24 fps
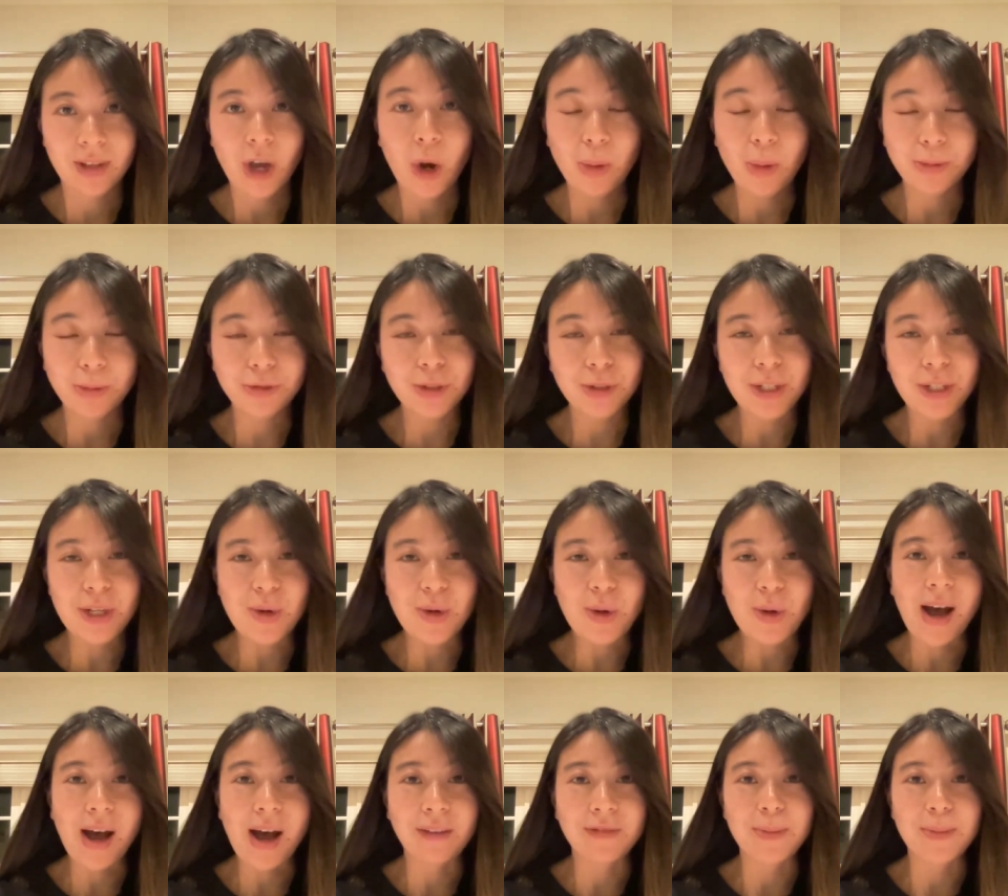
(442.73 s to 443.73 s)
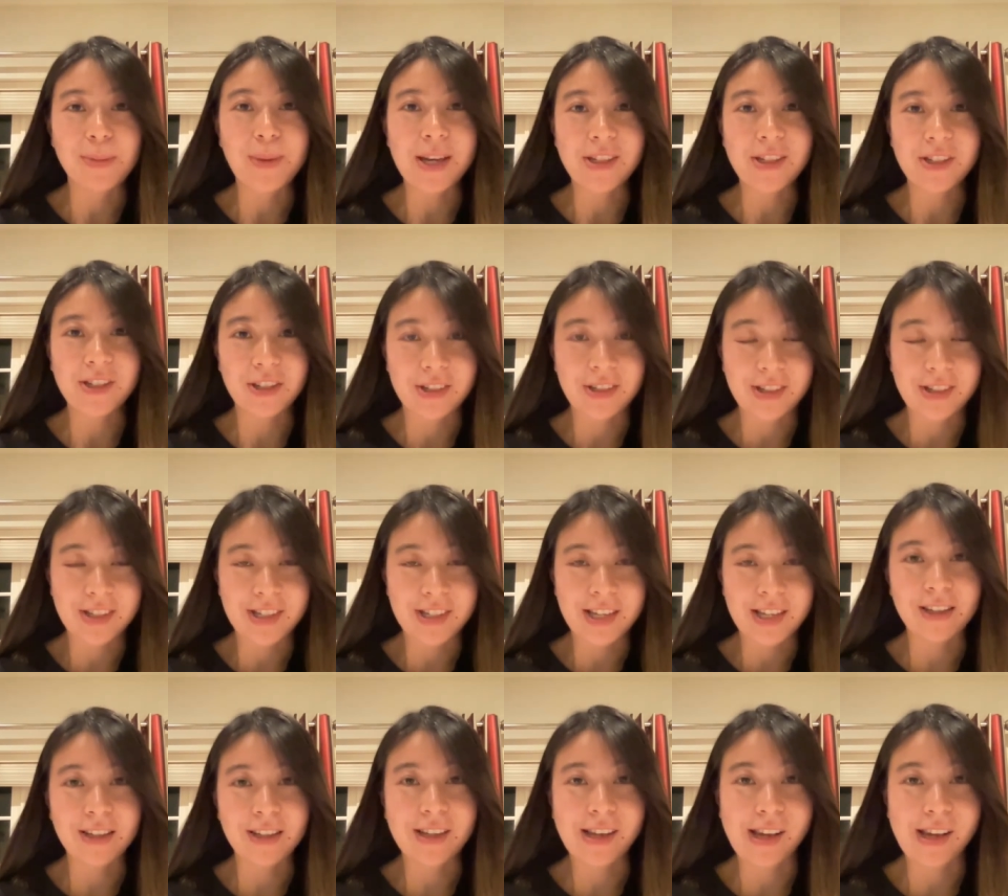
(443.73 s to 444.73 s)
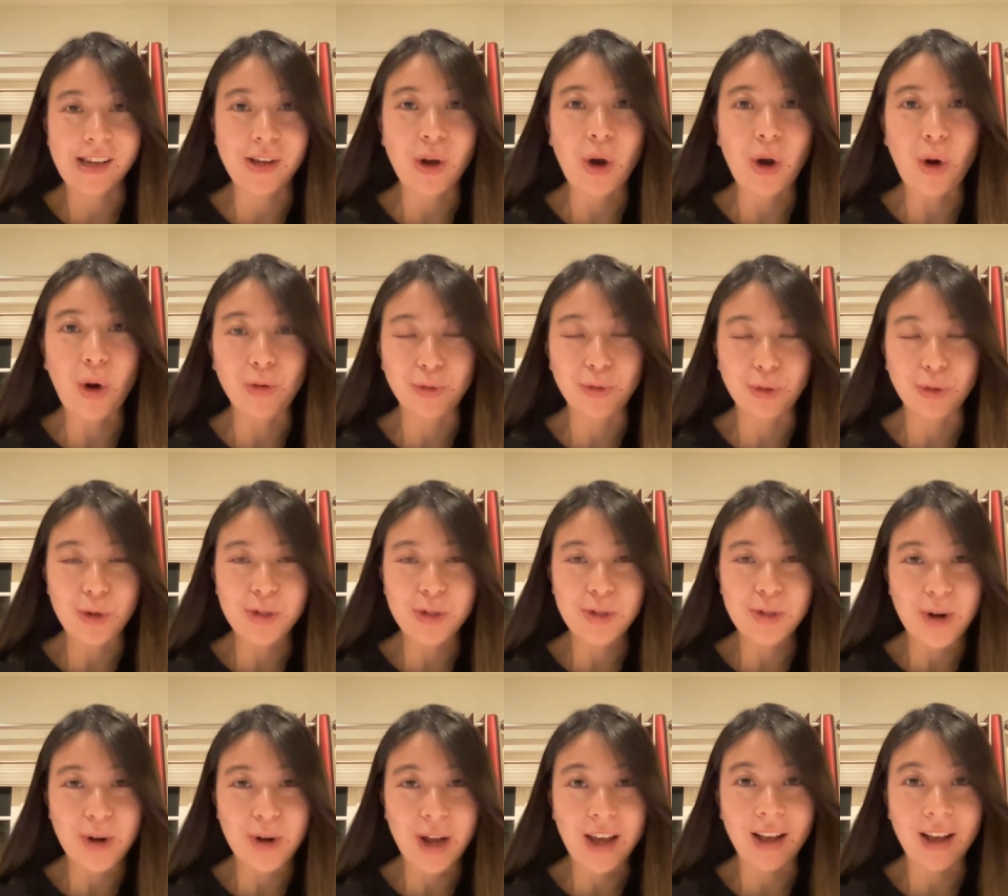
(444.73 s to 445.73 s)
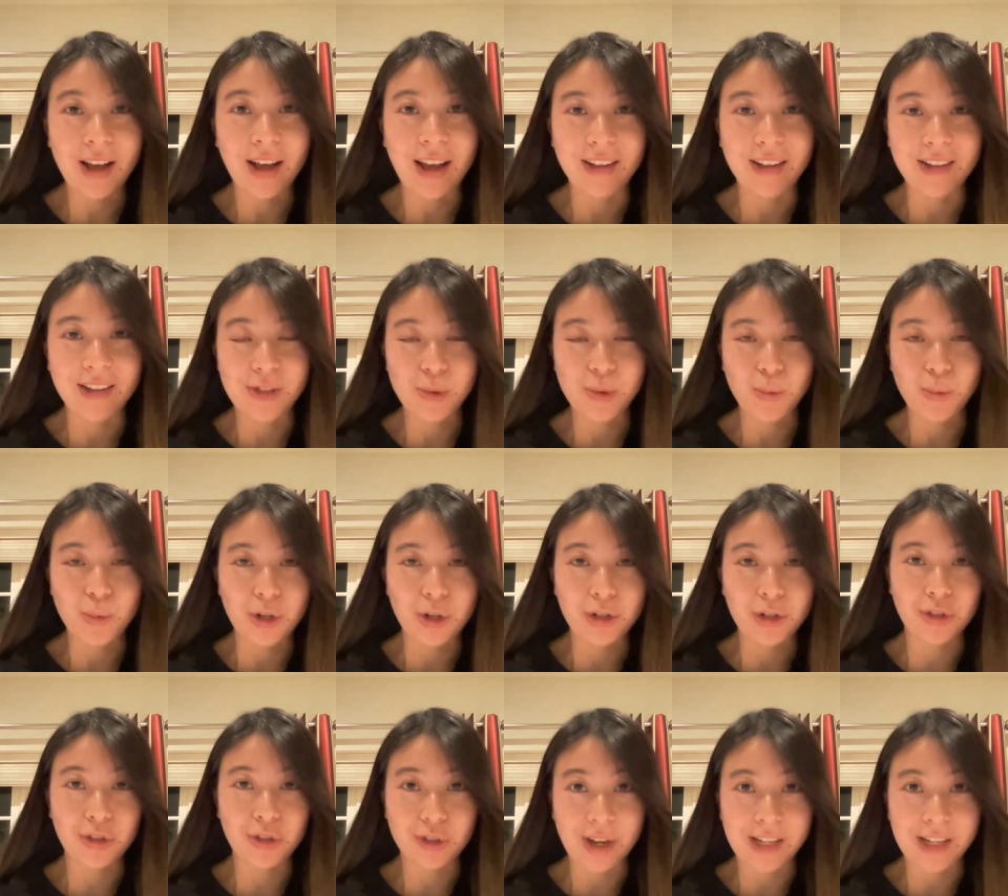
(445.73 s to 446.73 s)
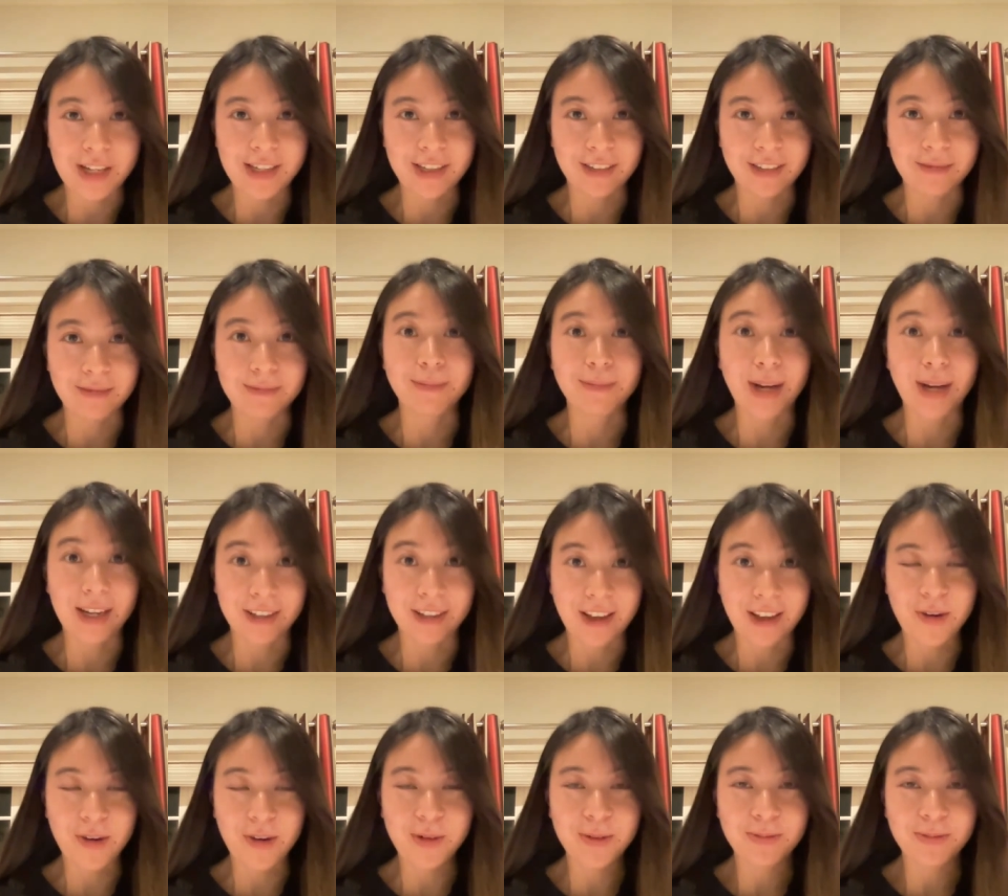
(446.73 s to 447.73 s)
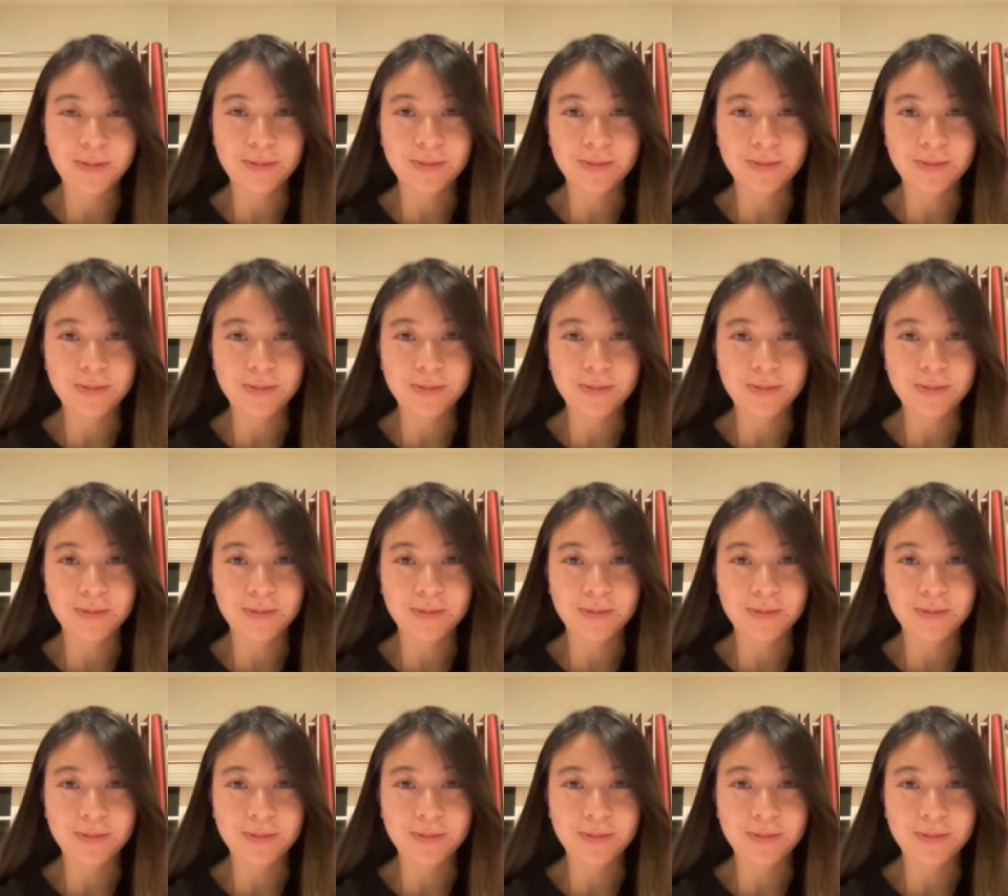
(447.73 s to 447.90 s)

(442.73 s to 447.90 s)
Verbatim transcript: Hopefully you'll have a better understanding of LooksRare and its wash trading by now.